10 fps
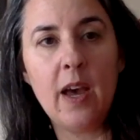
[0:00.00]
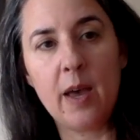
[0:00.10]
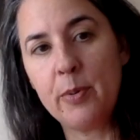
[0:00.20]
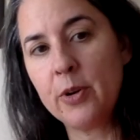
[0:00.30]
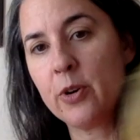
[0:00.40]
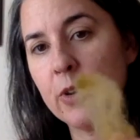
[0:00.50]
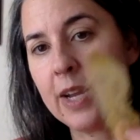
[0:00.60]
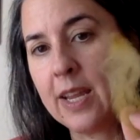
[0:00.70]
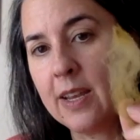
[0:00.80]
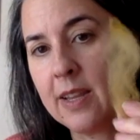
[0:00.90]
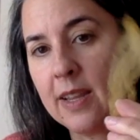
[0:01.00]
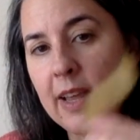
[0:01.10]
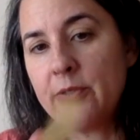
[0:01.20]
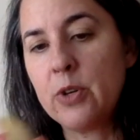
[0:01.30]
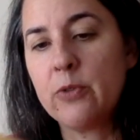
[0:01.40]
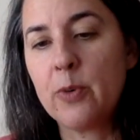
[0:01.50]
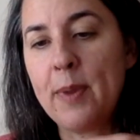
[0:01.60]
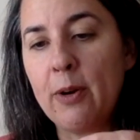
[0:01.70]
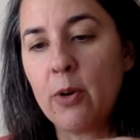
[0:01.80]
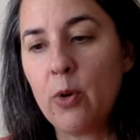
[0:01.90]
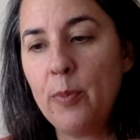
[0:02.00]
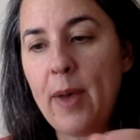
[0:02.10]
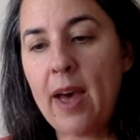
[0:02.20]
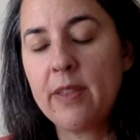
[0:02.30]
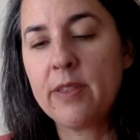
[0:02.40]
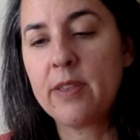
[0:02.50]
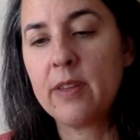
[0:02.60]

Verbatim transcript: I put her in the leftover marigold bath,